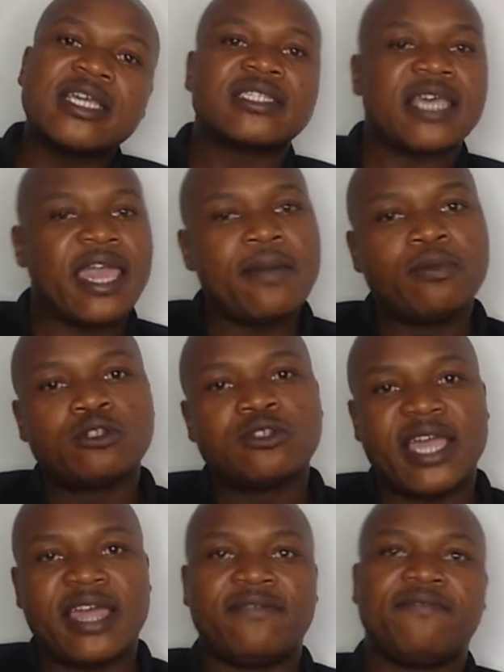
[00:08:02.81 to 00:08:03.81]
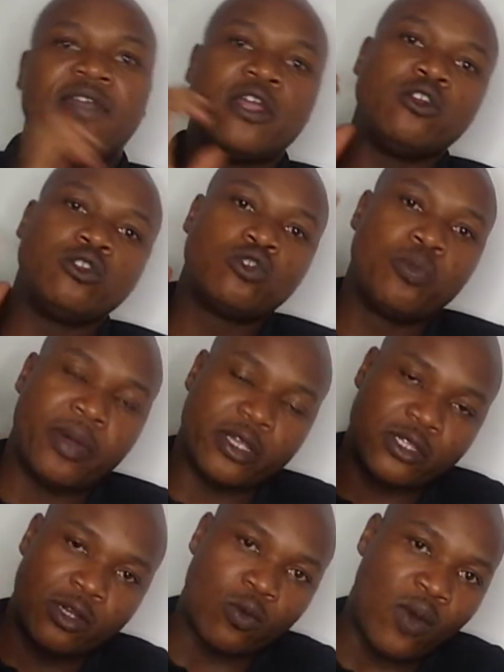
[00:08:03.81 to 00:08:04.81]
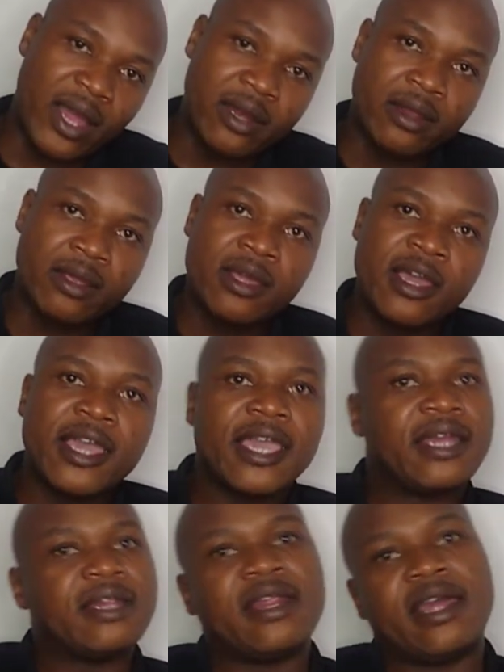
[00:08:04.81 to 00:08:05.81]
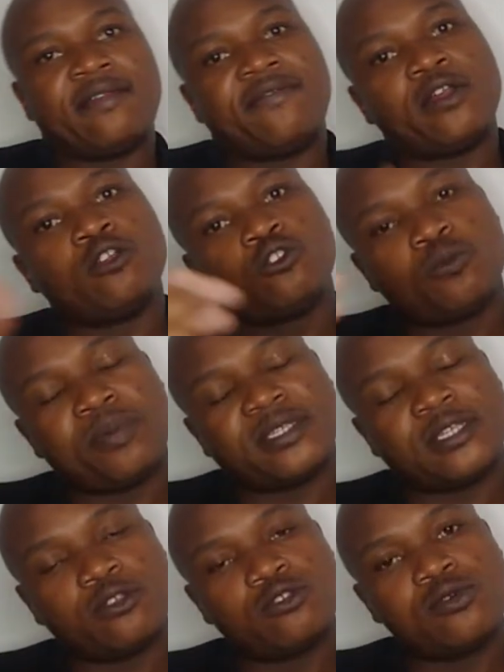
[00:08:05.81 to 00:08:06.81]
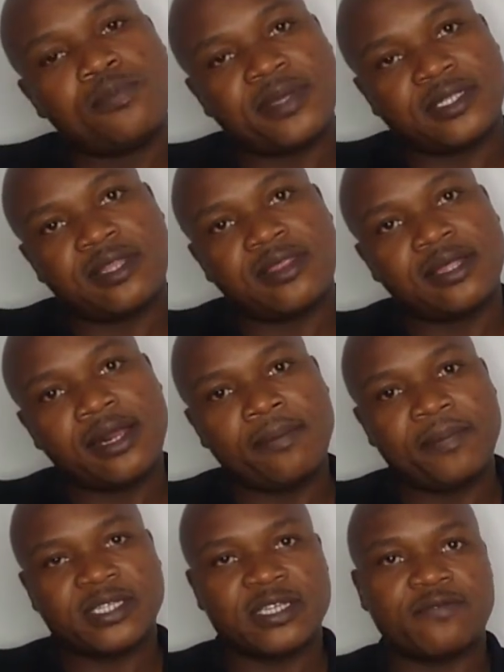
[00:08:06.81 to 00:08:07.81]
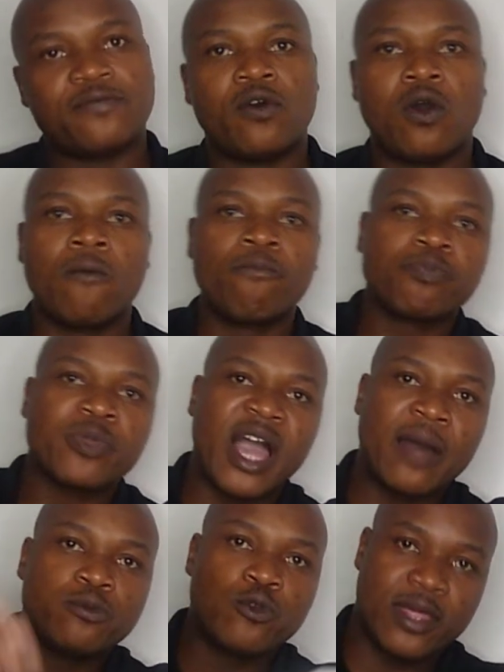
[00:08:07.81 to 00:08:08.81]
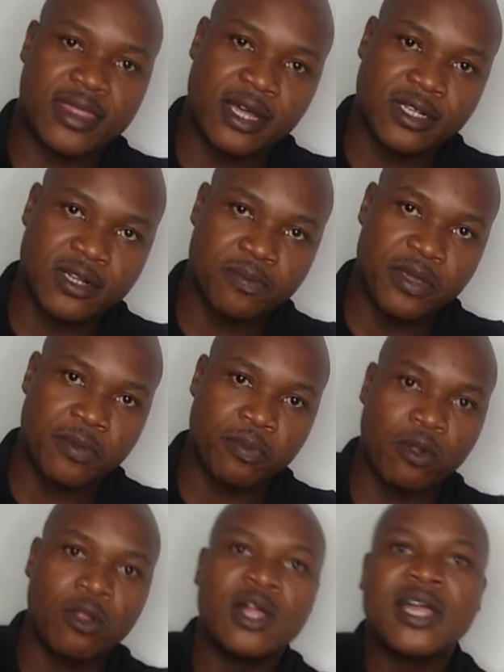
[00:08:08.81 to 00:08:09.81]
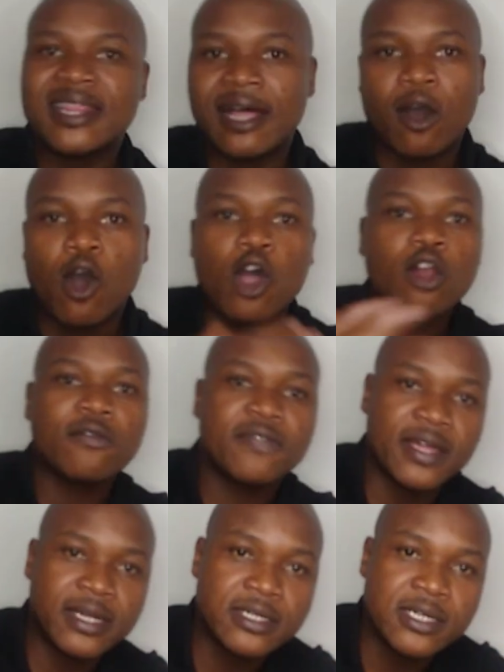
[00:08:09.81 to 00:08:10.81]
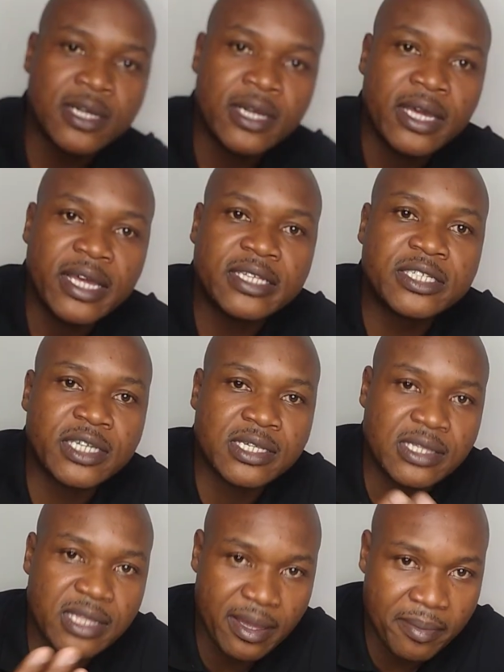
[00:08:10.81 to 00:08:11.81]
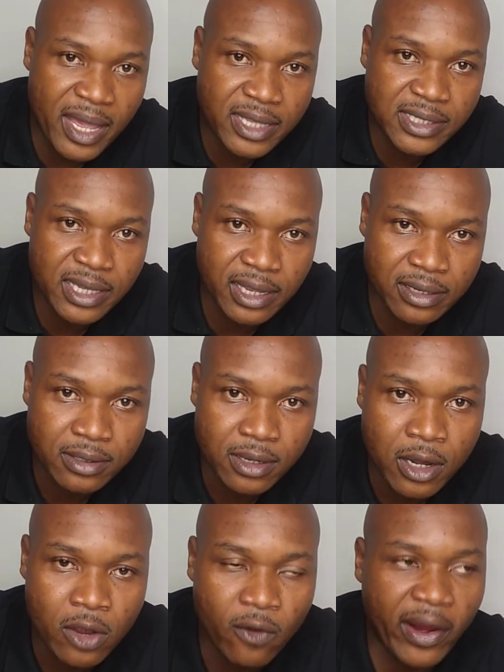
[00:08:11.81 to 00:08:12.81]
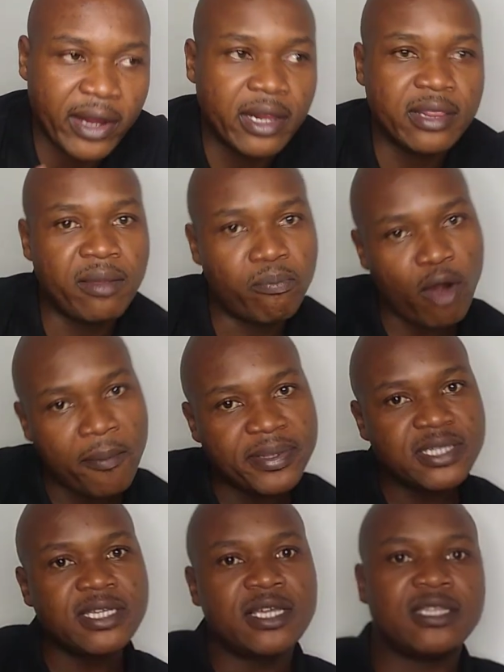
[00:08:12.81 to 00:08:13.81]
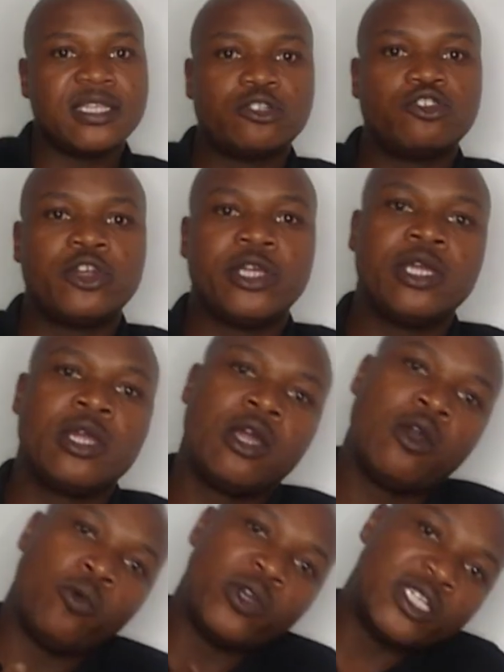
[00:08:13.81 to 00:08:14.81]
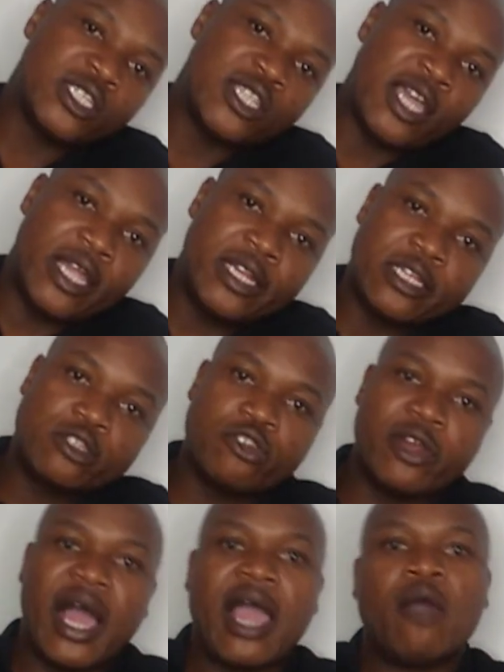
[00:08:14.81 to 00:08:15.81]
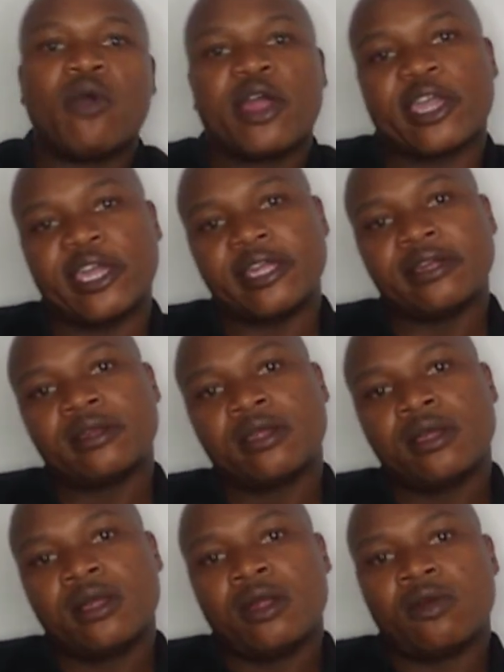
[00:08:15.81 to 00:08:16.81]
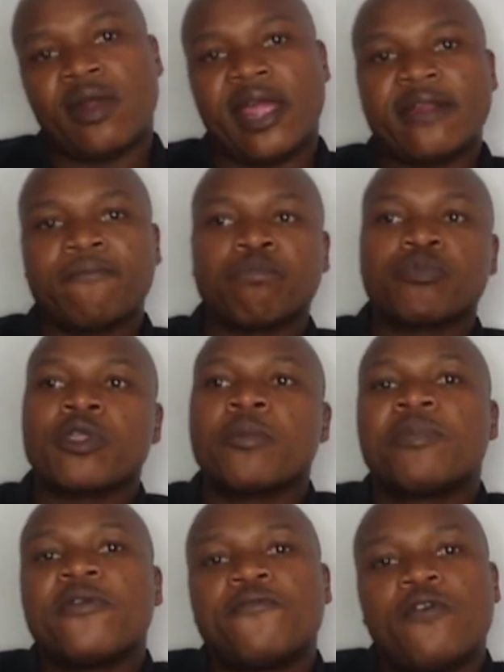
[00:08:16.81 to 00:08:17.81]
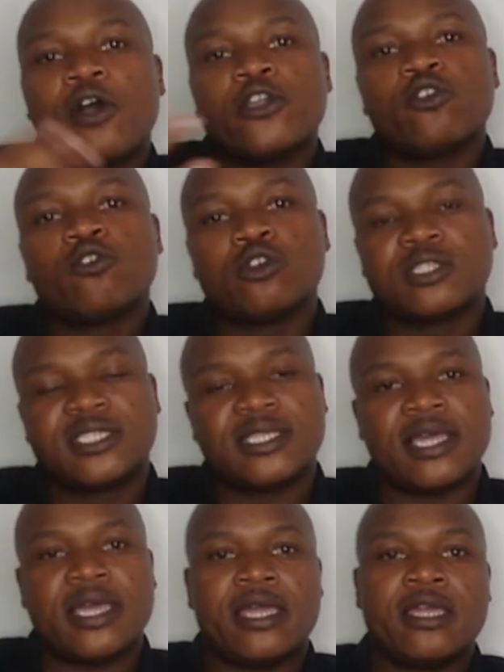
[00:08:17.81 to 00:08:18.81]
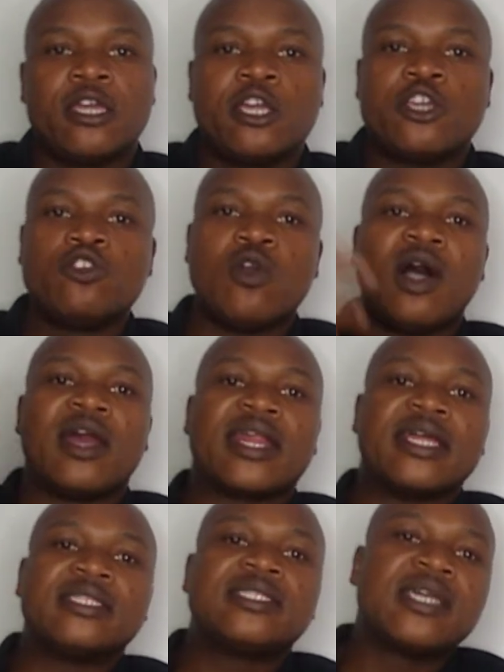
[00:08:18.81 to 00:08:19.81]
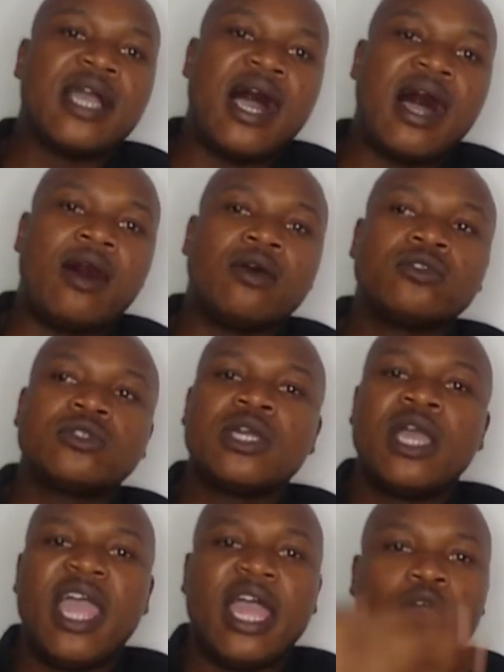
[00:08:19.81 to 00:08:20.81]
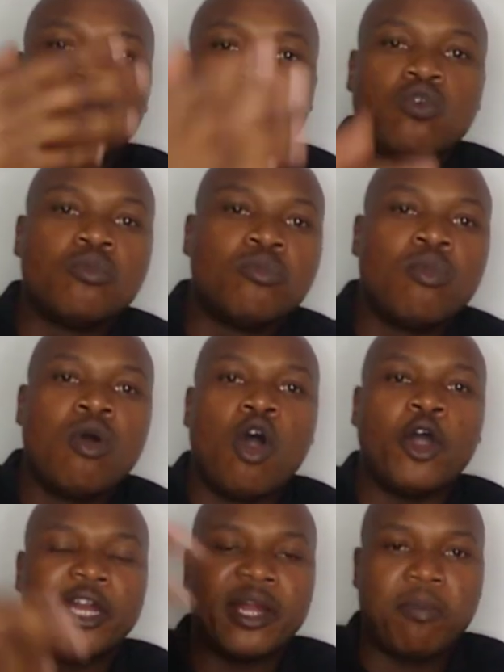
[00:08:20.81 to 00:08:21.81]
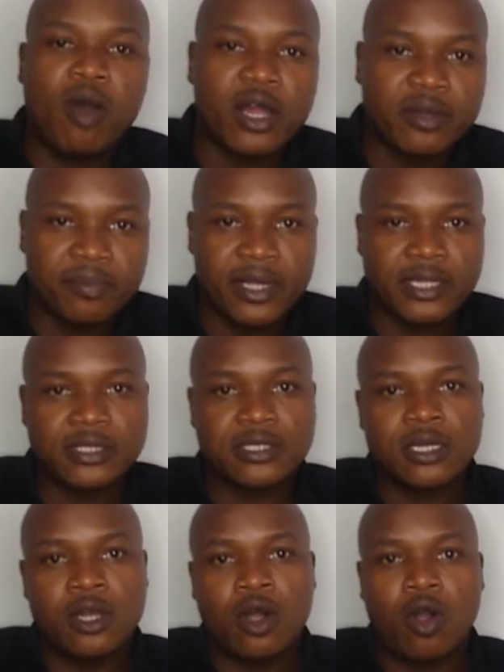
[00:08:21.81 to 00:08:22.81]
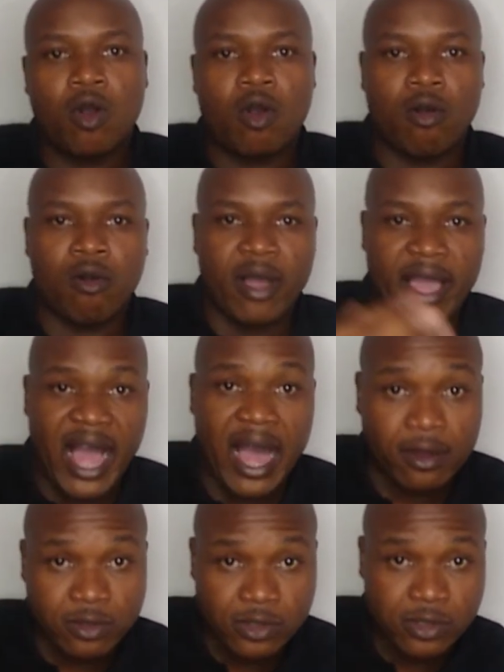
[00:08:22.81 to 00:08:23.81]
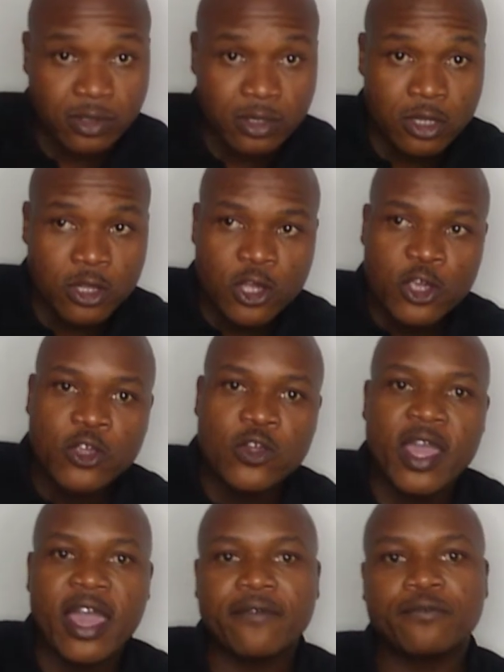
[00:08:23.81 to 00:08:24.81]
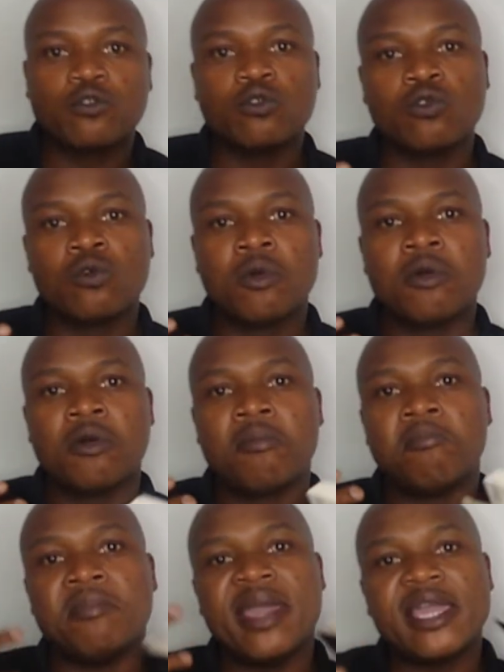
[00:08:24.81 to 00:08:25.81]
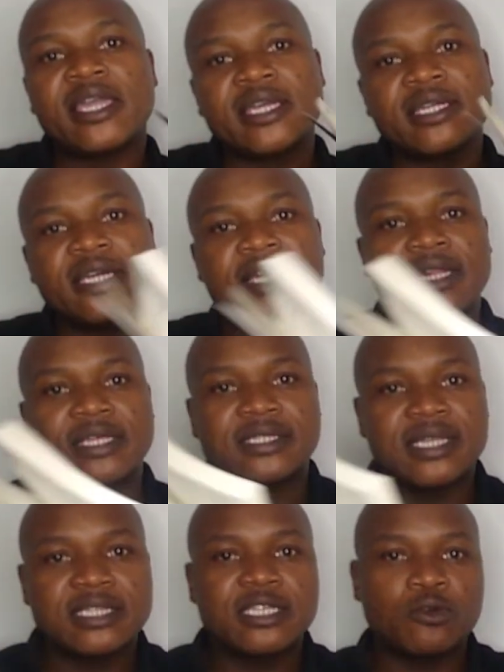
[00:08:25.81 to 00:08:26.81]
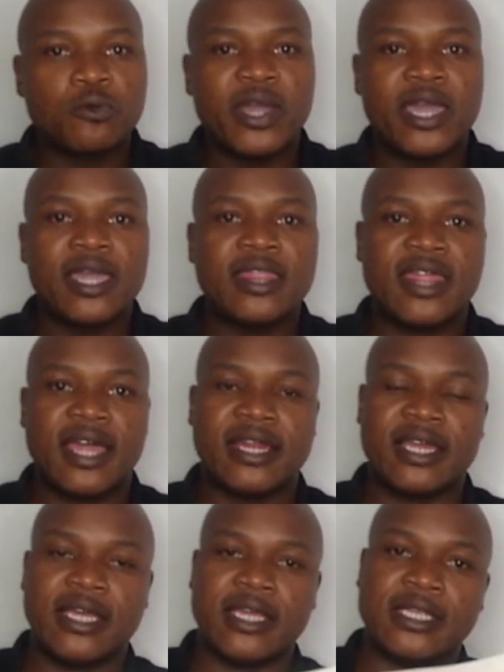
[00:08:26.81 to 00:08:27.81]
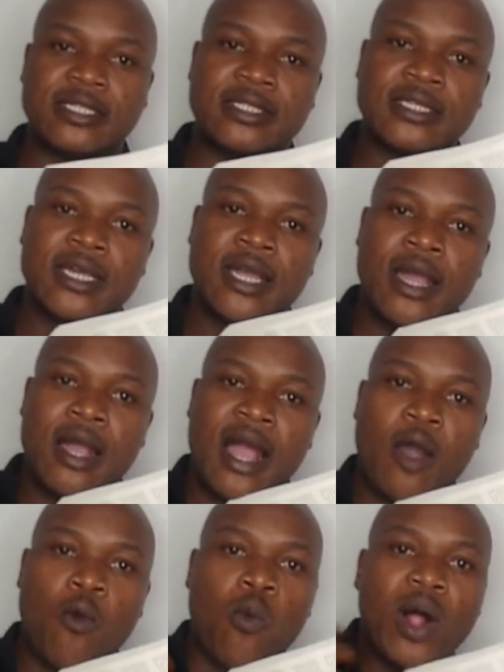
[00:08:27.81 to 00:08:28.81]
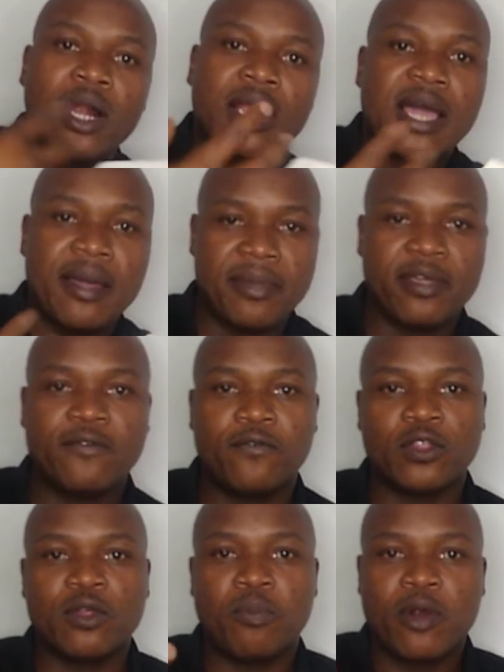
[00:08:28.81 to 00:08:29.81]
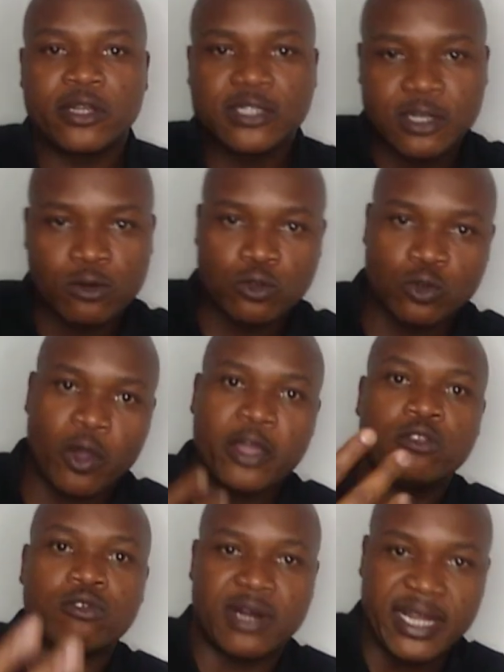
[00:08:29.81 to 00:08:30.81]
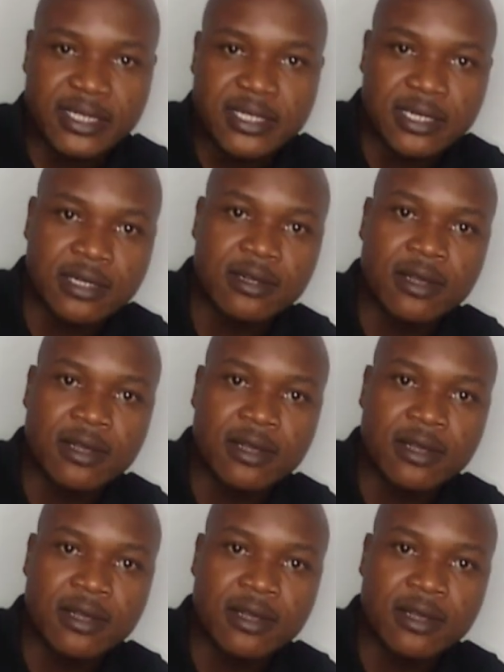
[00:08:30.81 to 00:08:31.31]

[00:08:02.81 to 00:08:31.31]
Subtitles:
it's able to add value to person one, can it add value to person two, person three, person four, up to 1,000 people? Now, all of that is just a mindset, right? In the property industry, which is the industry I work in, right? Before you could say you are renting out a room or an apartment or a house, you have to make it in a certain way that is welcoming for the person who's going to rent it.